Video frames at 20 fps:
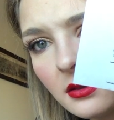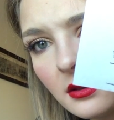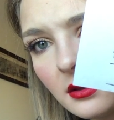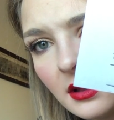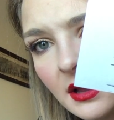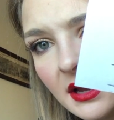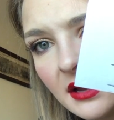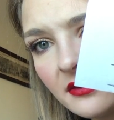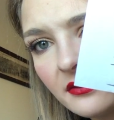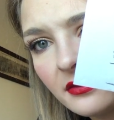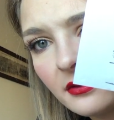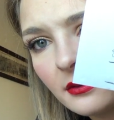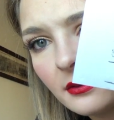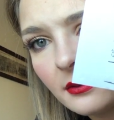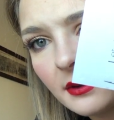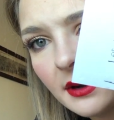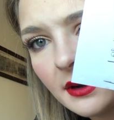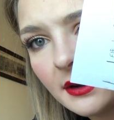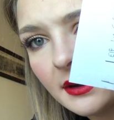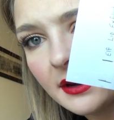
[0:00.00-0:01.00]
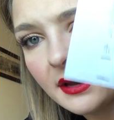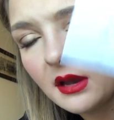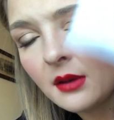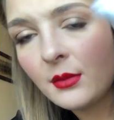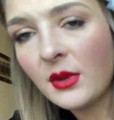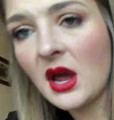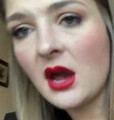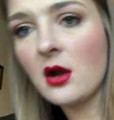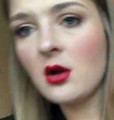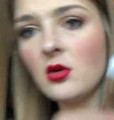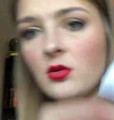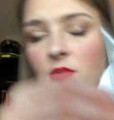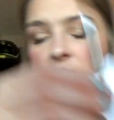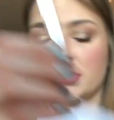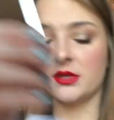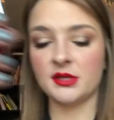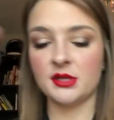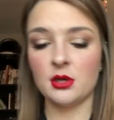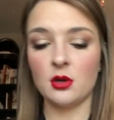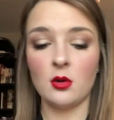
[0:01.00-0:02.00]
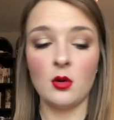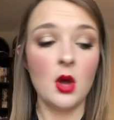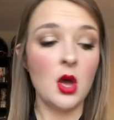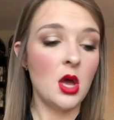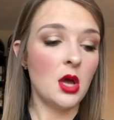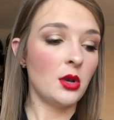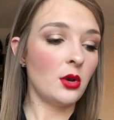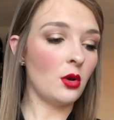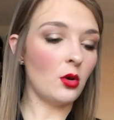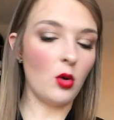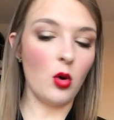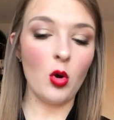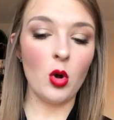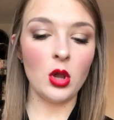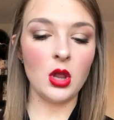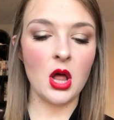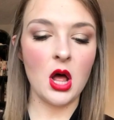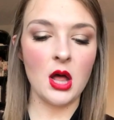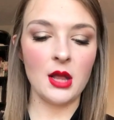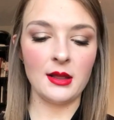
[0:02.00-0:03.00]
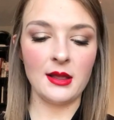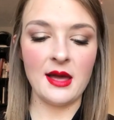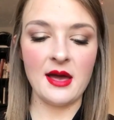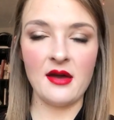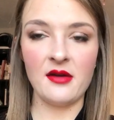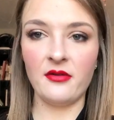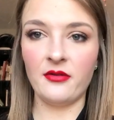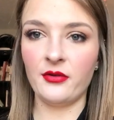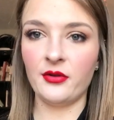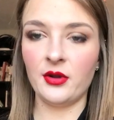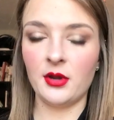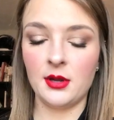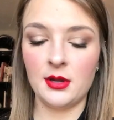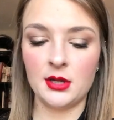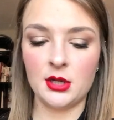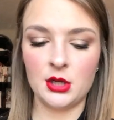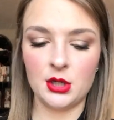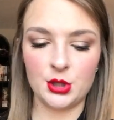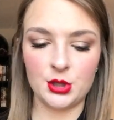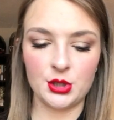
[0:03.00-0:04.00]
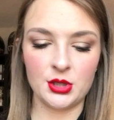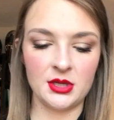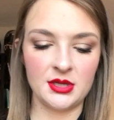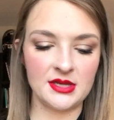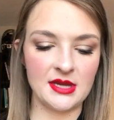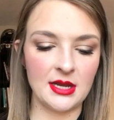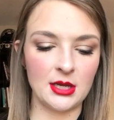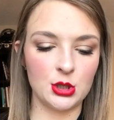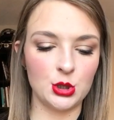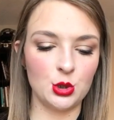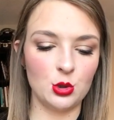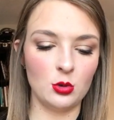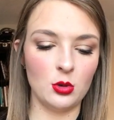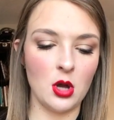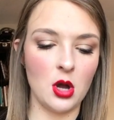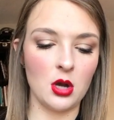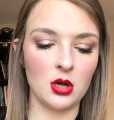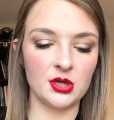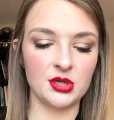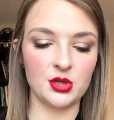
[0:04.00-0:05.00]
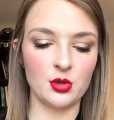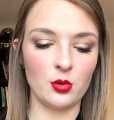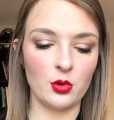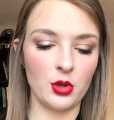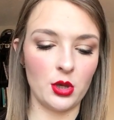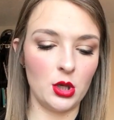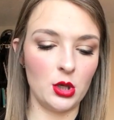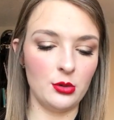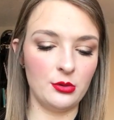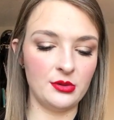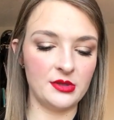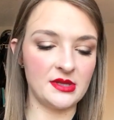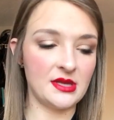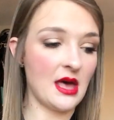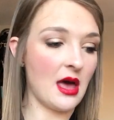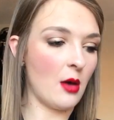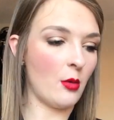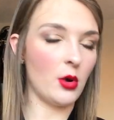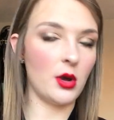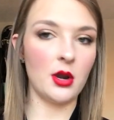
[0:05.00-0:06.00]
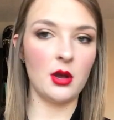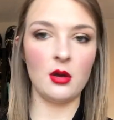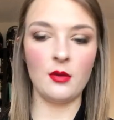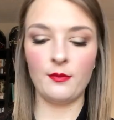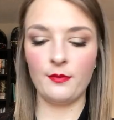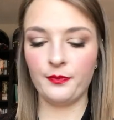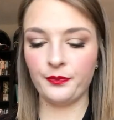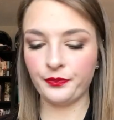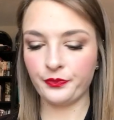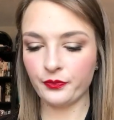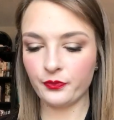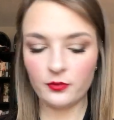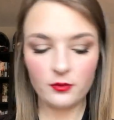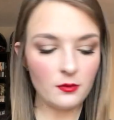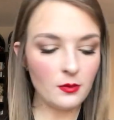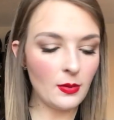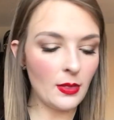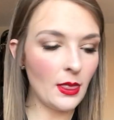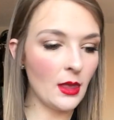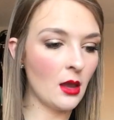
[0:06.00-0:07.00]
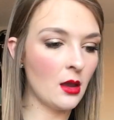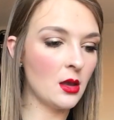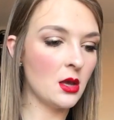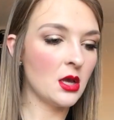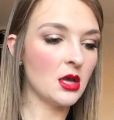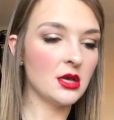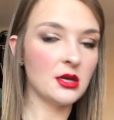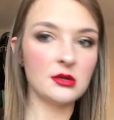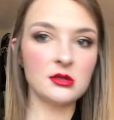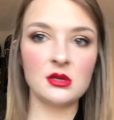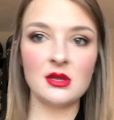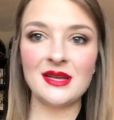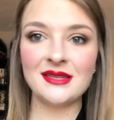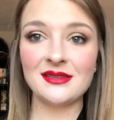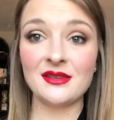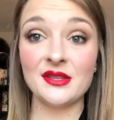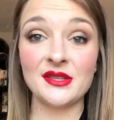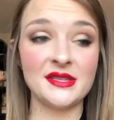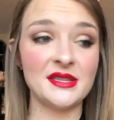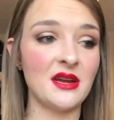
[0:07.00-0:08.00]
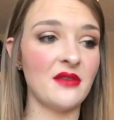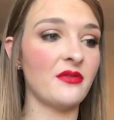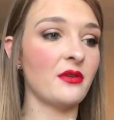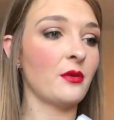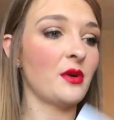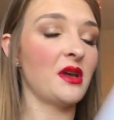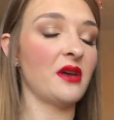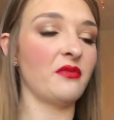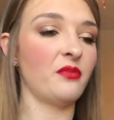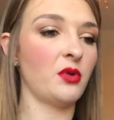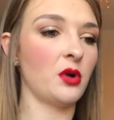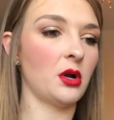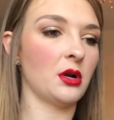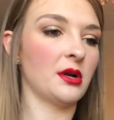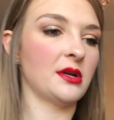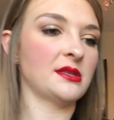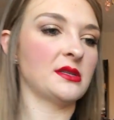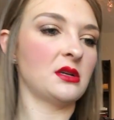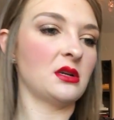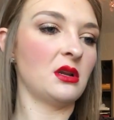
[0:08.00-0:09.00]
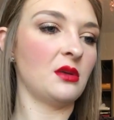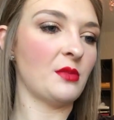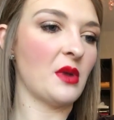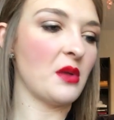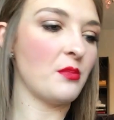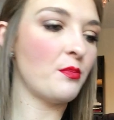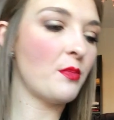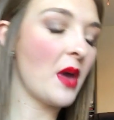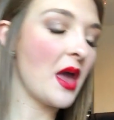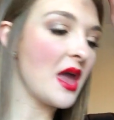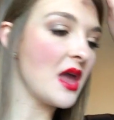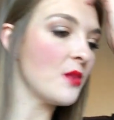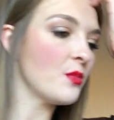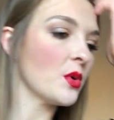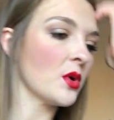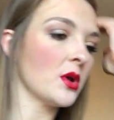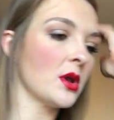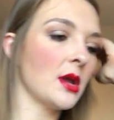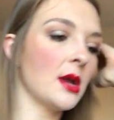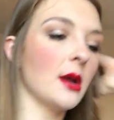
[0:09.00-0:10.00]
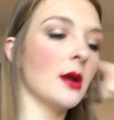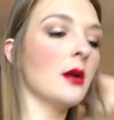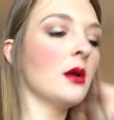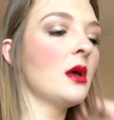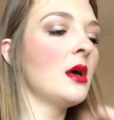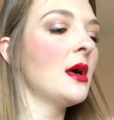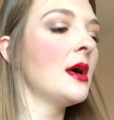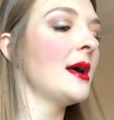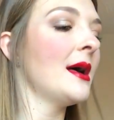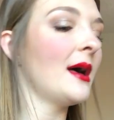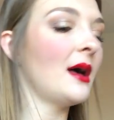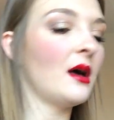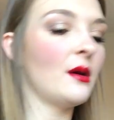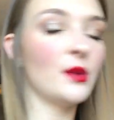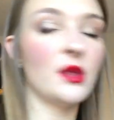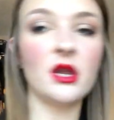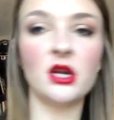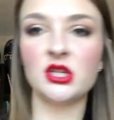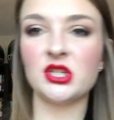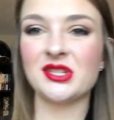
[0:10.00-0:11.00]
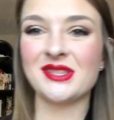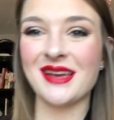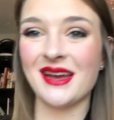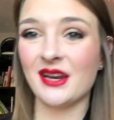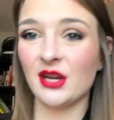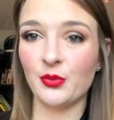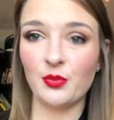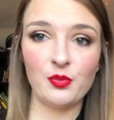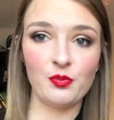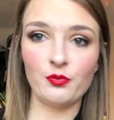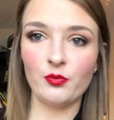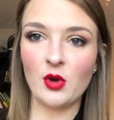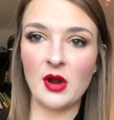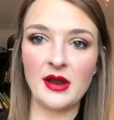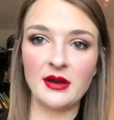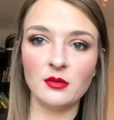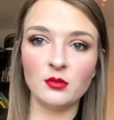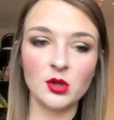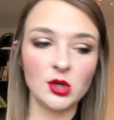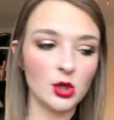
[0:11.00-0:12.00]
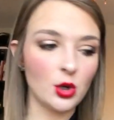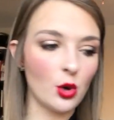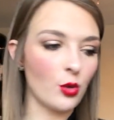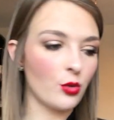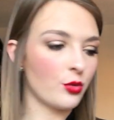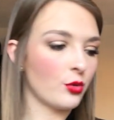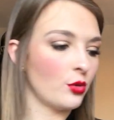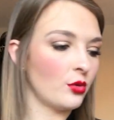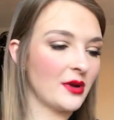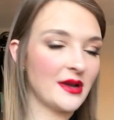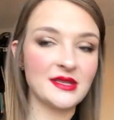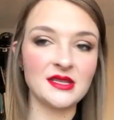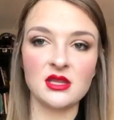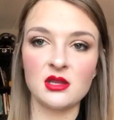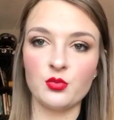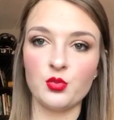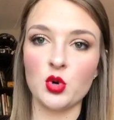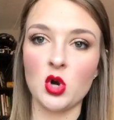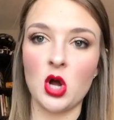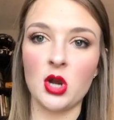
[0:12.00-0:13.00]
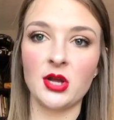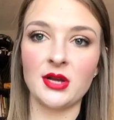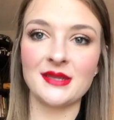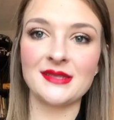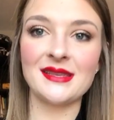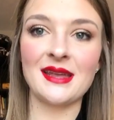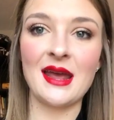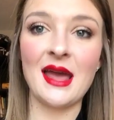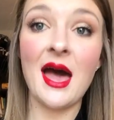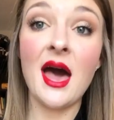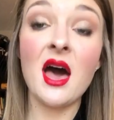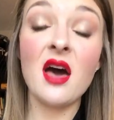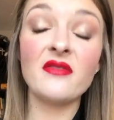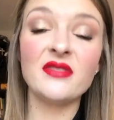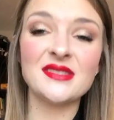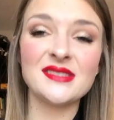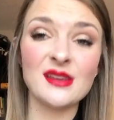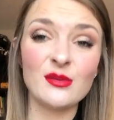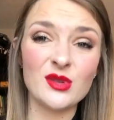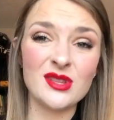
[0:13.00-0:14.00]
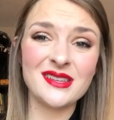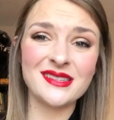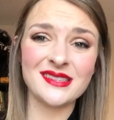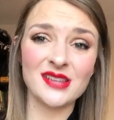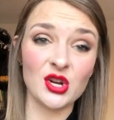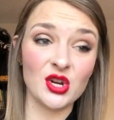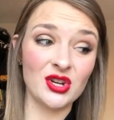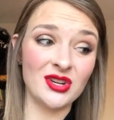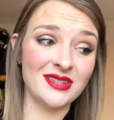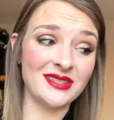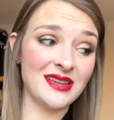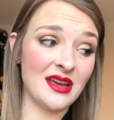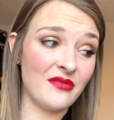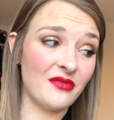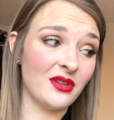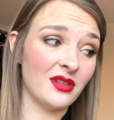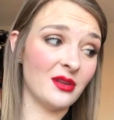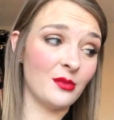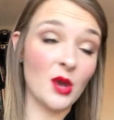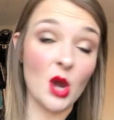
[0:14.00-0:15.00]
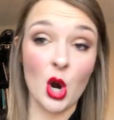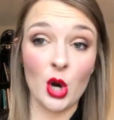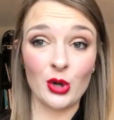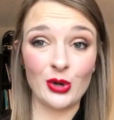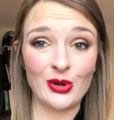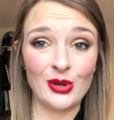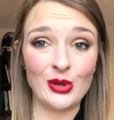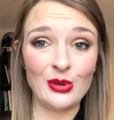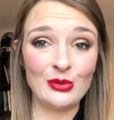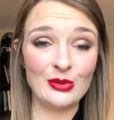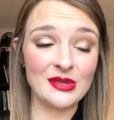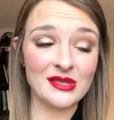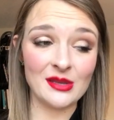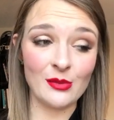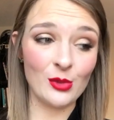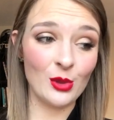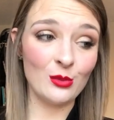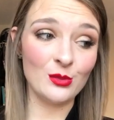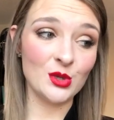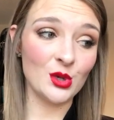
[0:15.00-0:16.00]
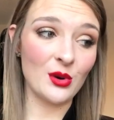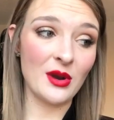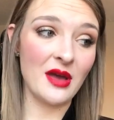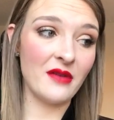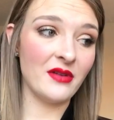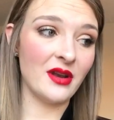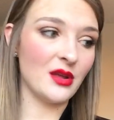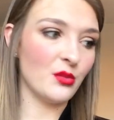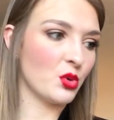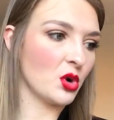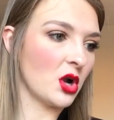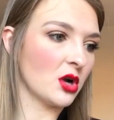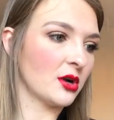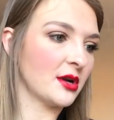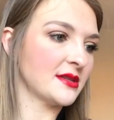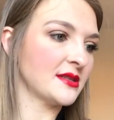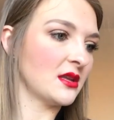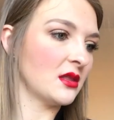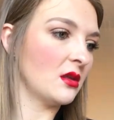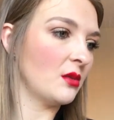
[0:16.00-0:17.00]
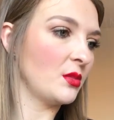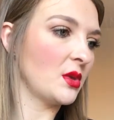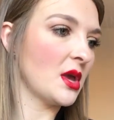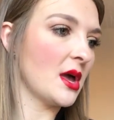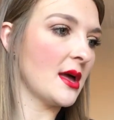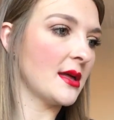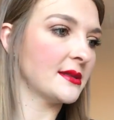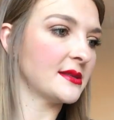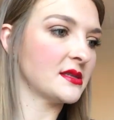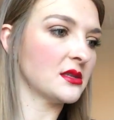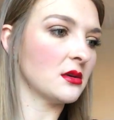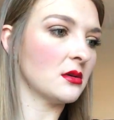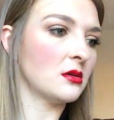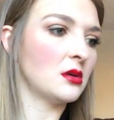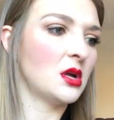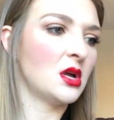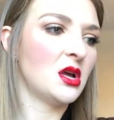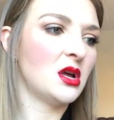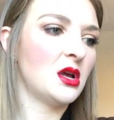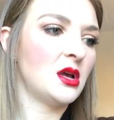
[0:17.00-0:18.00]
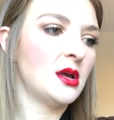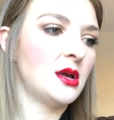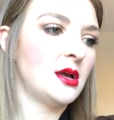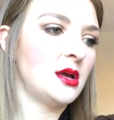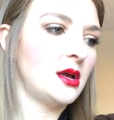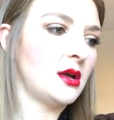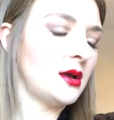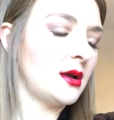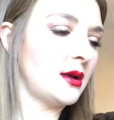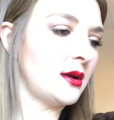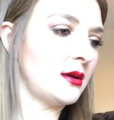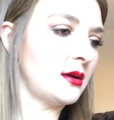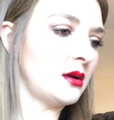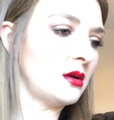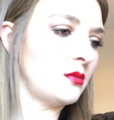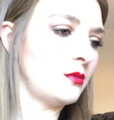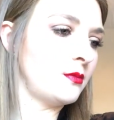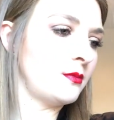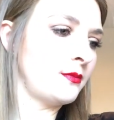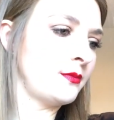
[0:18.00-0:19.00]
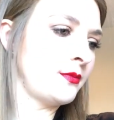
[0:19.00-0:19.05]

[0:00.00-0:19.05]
the line for where I am now. So not a whole lot left. Shouldn't take too long to use that one up. So that's all the stuff that we have progress on my paper here. And then I'll just kind of randomly go through the rest of the products that I have. And some of these are going to definitely be harder to use. Some of them don't have any progress on them yet. So I